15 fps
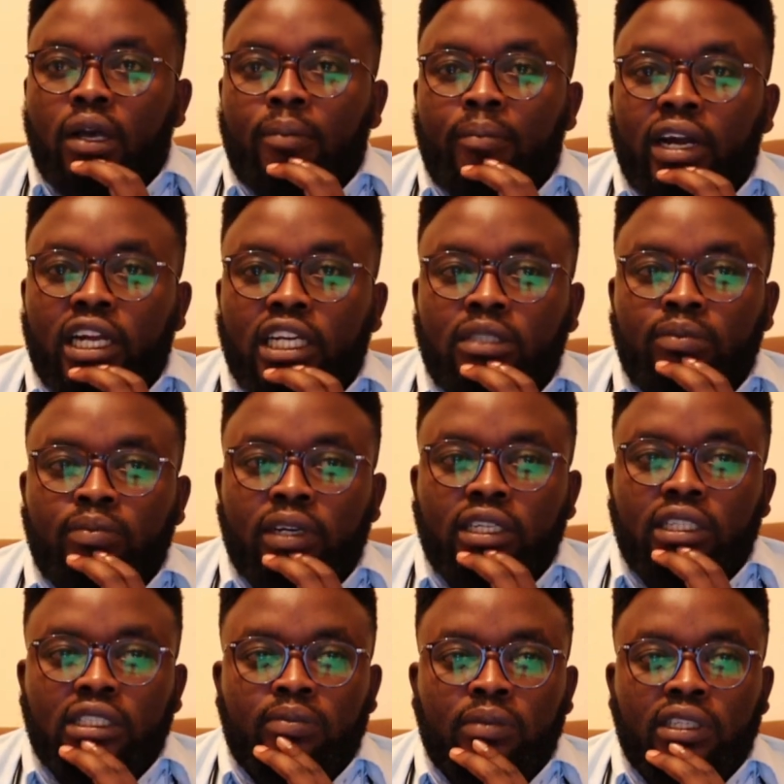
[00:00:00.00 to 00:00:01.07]
Management
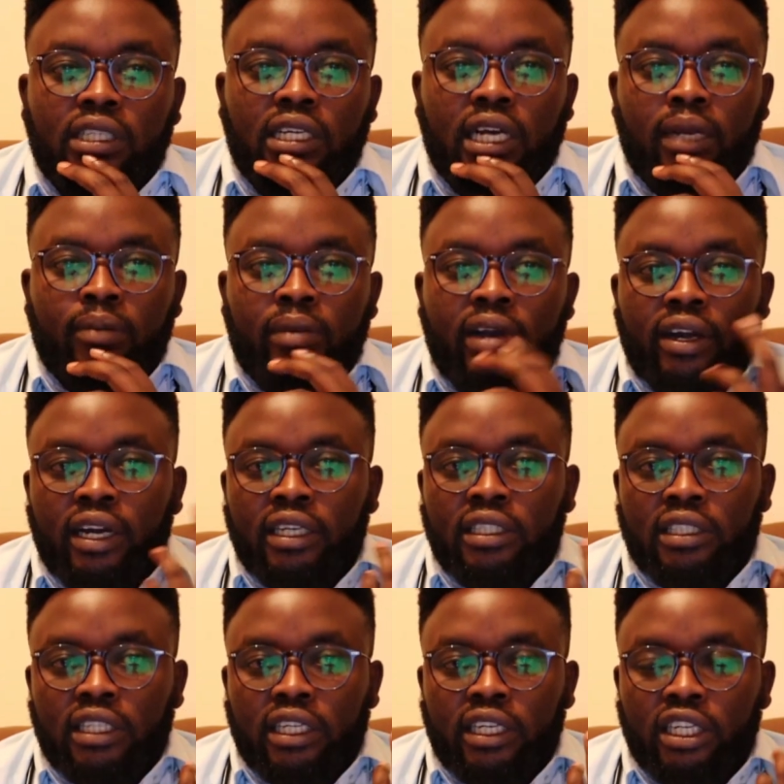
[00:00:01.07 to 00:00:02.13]
is basically by
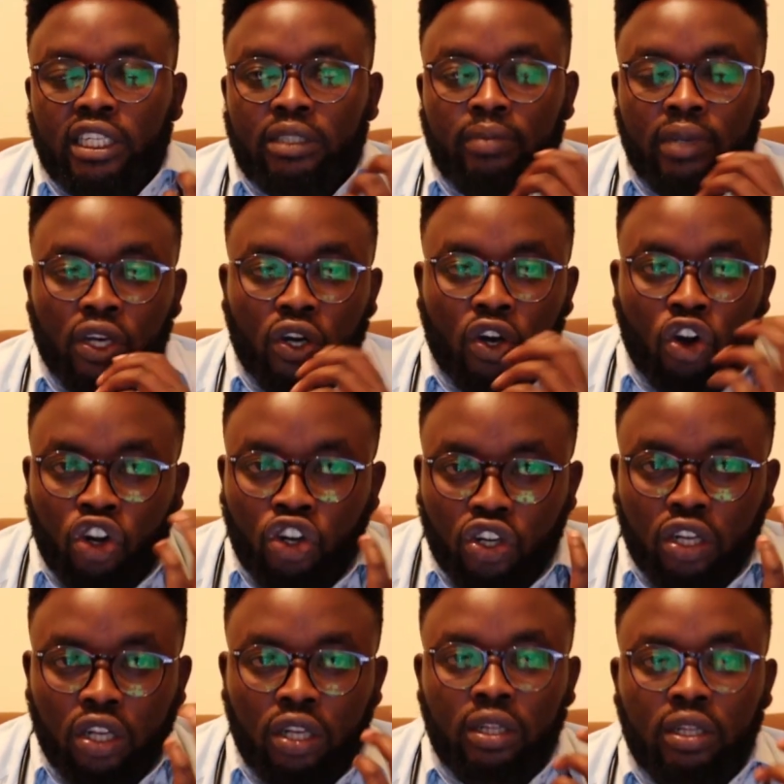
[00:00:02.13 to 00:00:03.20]
raising the HB
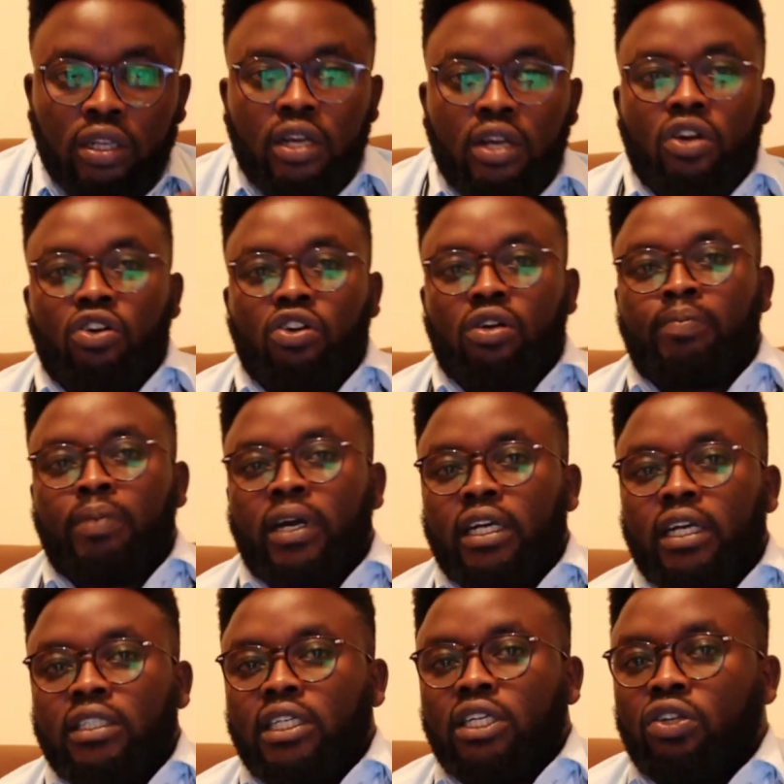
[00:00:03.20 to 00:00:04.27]
oral or
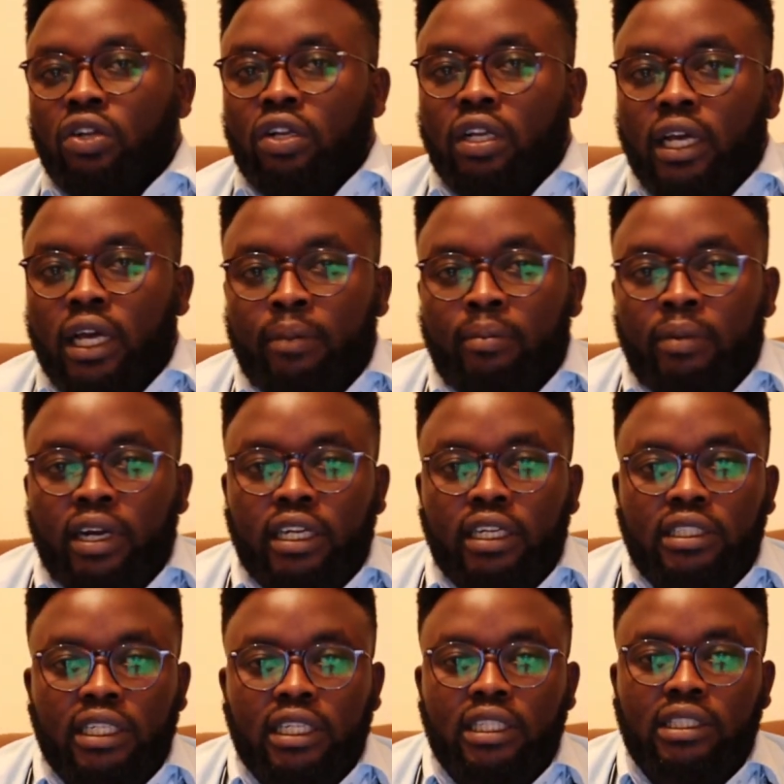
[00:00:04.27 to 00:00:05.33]
parenteral
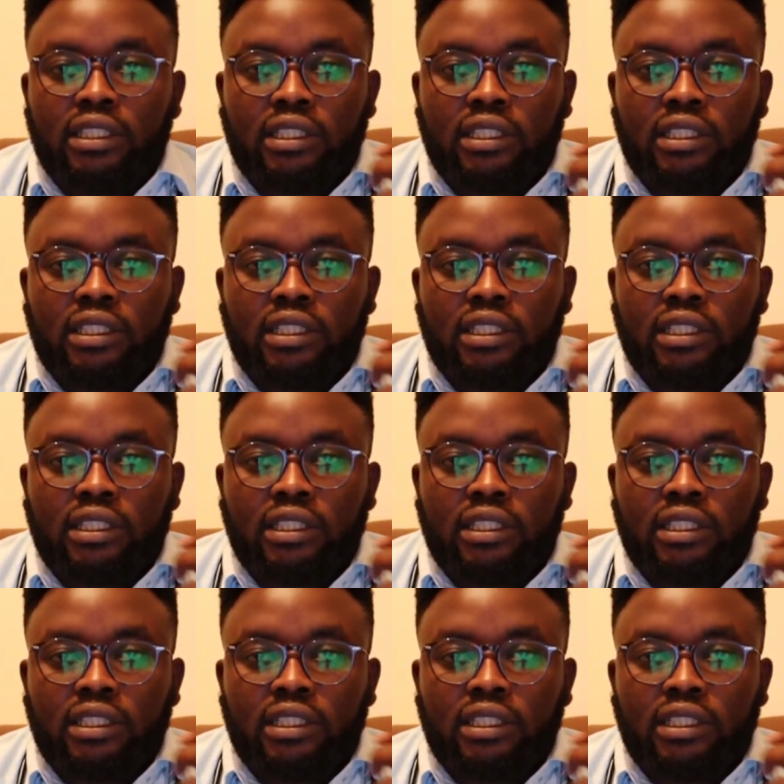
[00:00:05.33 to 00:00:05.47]
hematinics.